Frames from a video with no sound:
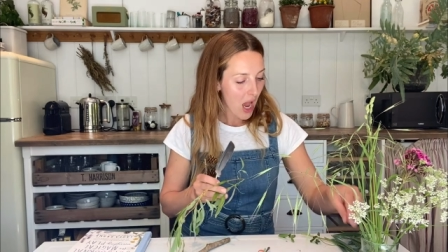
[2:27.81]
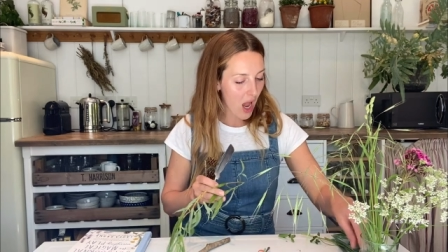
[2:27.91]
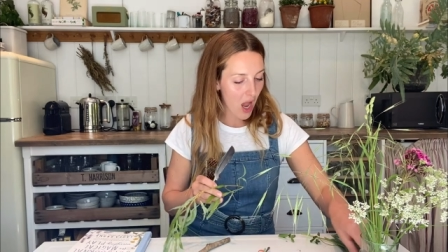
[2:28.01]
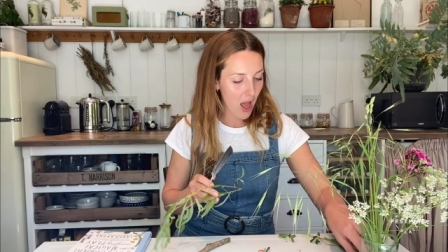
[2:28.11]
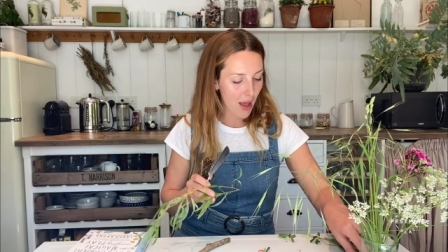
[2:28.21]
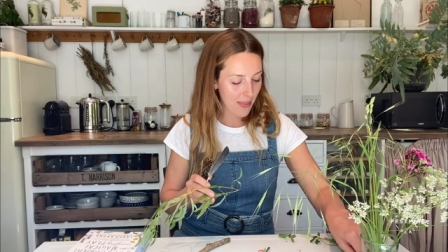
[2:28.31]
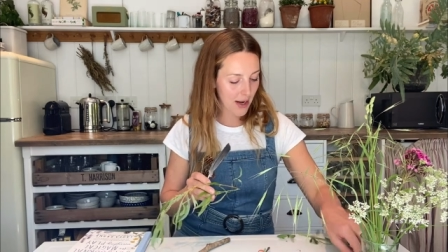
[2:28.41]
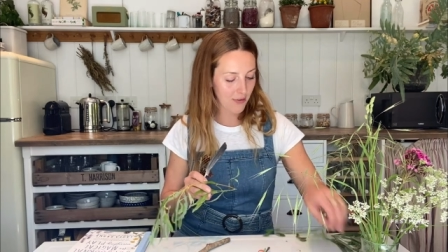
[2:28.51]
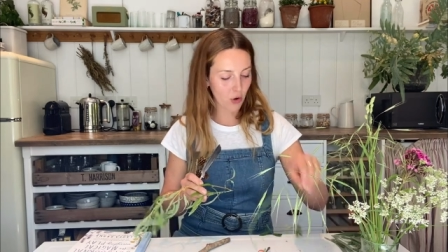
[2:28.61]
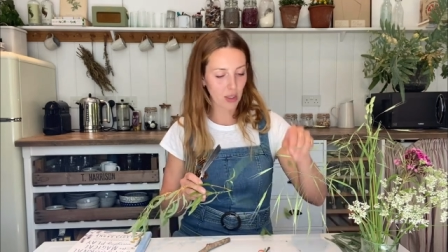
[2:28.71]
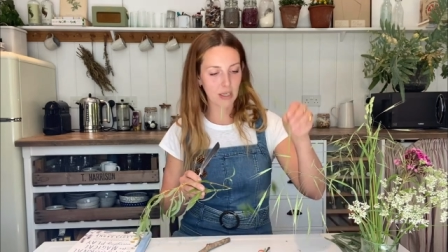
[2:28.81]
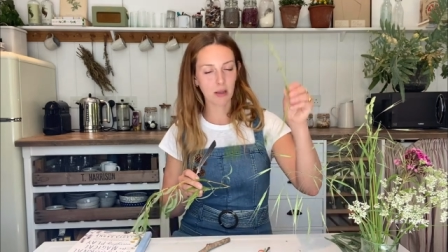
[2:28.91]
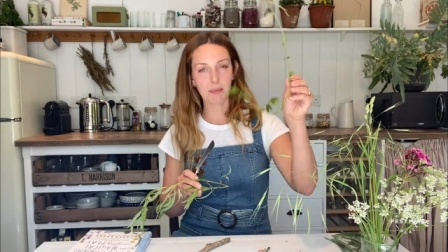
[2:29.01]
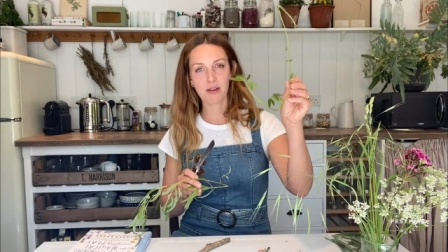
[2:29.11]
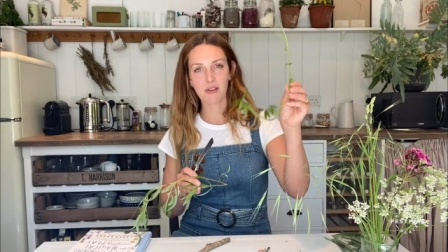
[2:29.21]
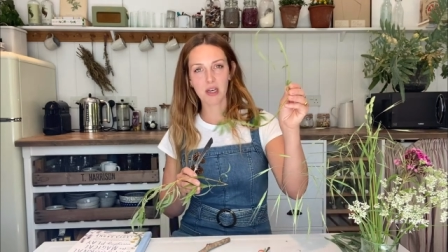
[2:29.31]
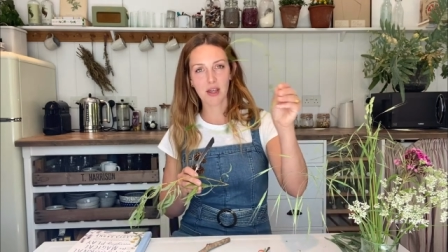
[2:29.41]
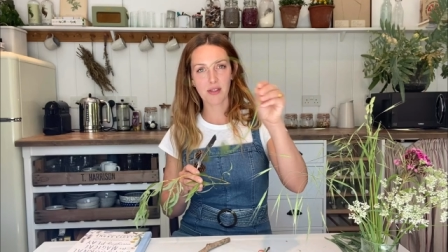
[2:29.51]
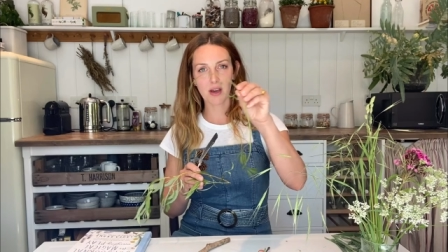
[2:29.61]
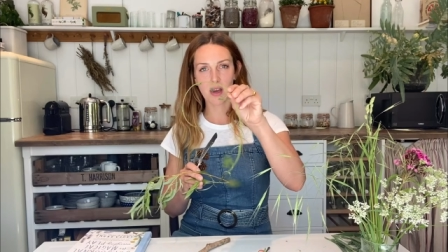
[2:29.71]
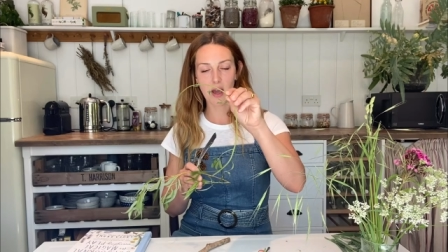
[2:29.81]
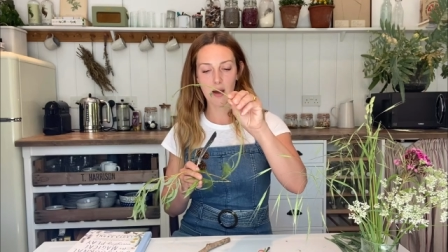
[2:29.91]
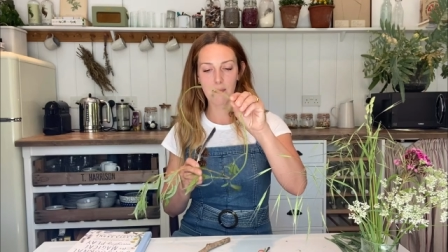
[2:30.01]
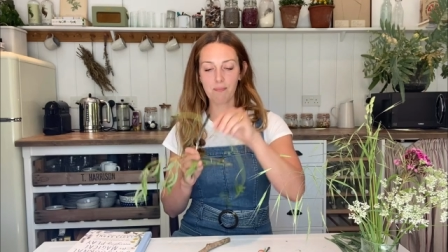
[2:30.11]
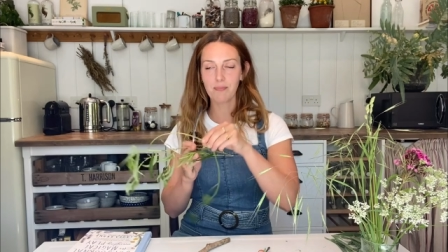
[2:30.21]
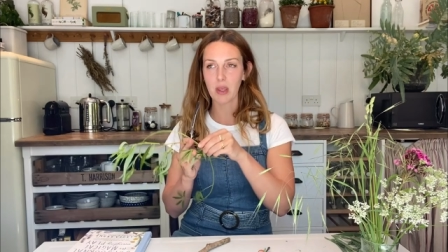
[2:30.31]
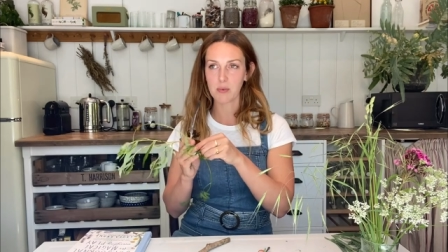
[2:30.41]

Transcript: Uh, and then I've got a little bit of another, um,